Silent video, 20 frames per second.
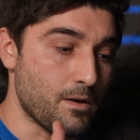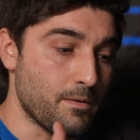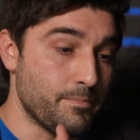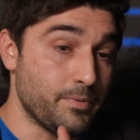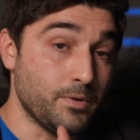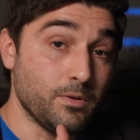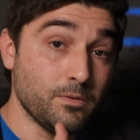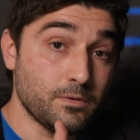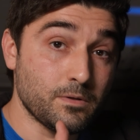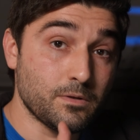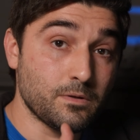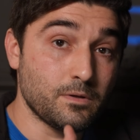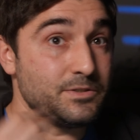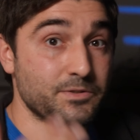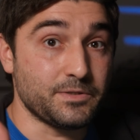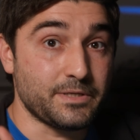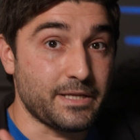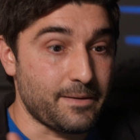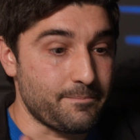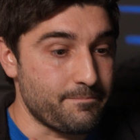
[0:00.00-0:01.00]
bulk,
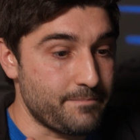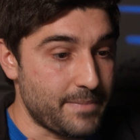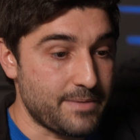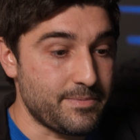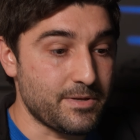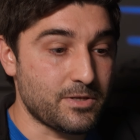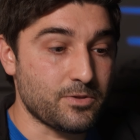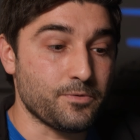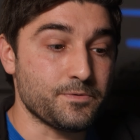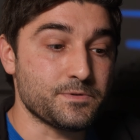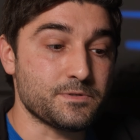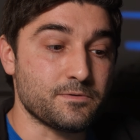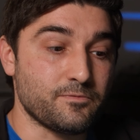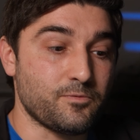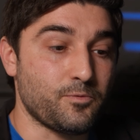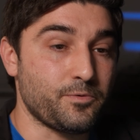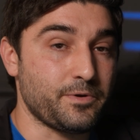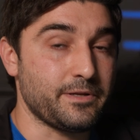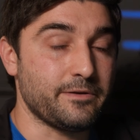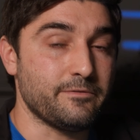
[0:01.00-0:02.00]
you'd get maybe close to
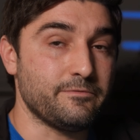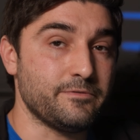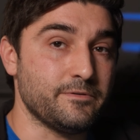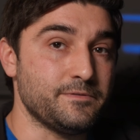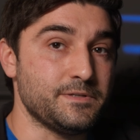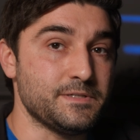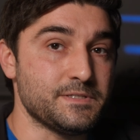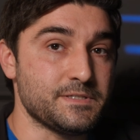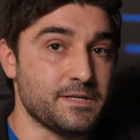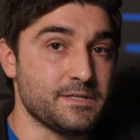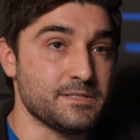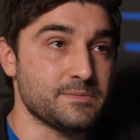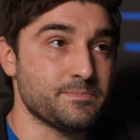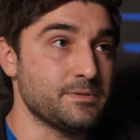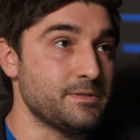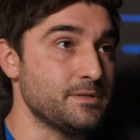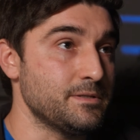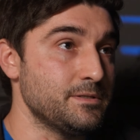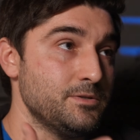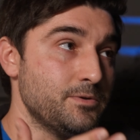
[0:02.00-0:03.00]
40 to 50 cents,
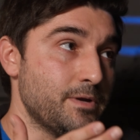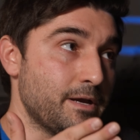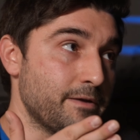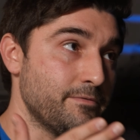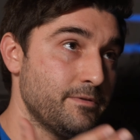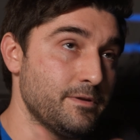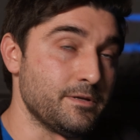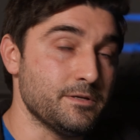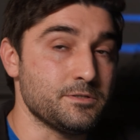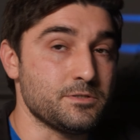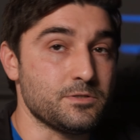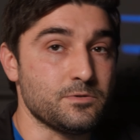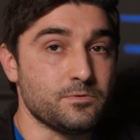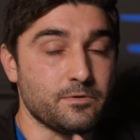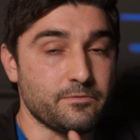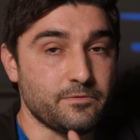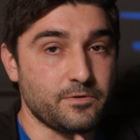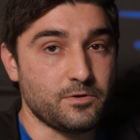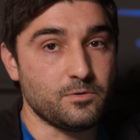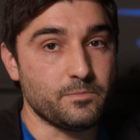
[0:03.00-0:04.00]
but then you have the issue
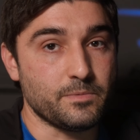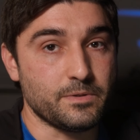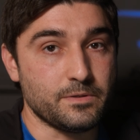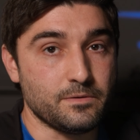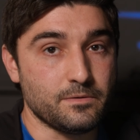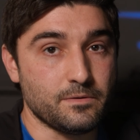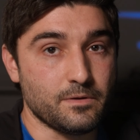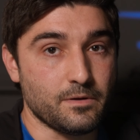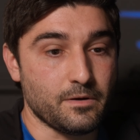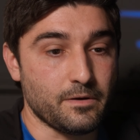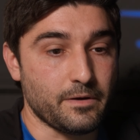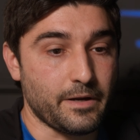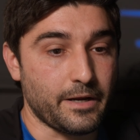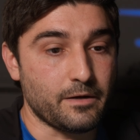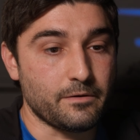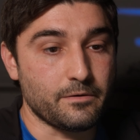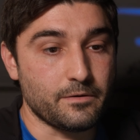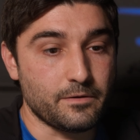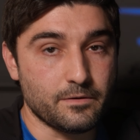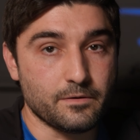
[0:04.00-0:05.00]
of human
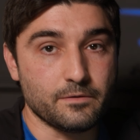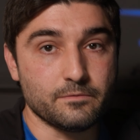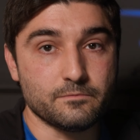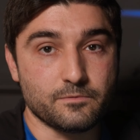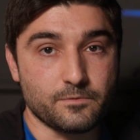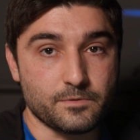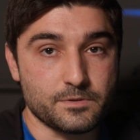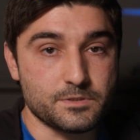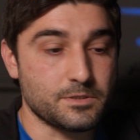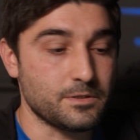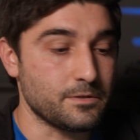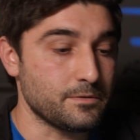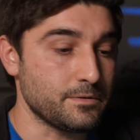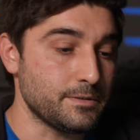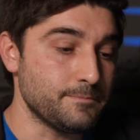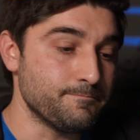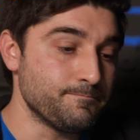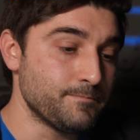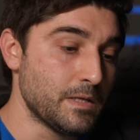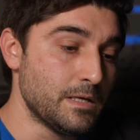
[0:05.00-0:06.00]
error,
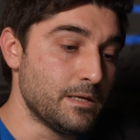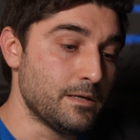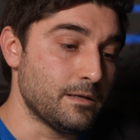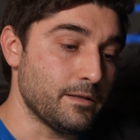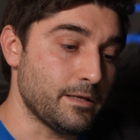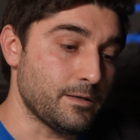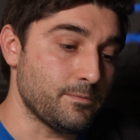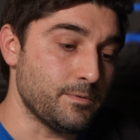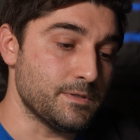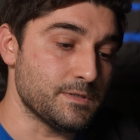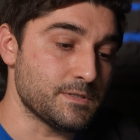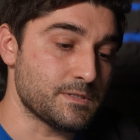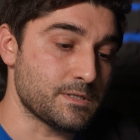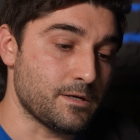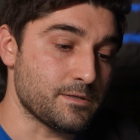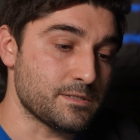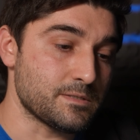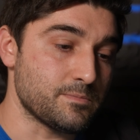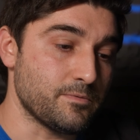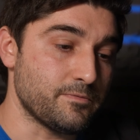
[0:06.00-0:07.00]
unfortunately, like we
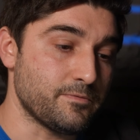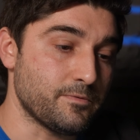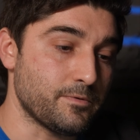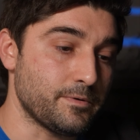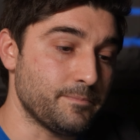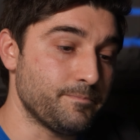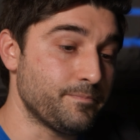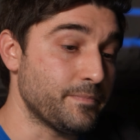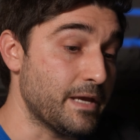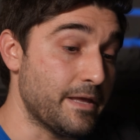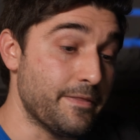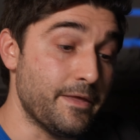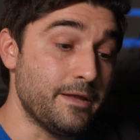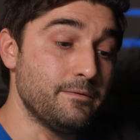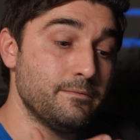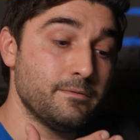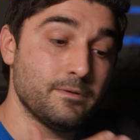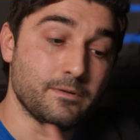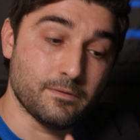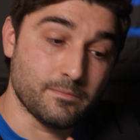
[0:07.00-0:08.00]
discussed before. And
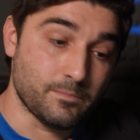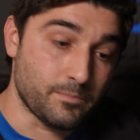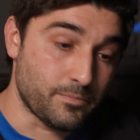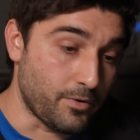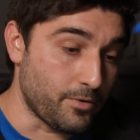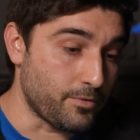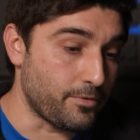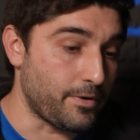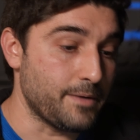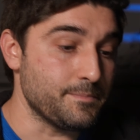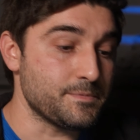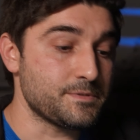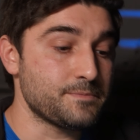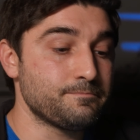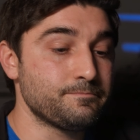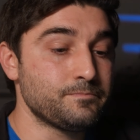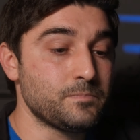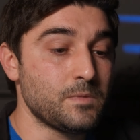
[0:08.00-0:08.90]
then programs.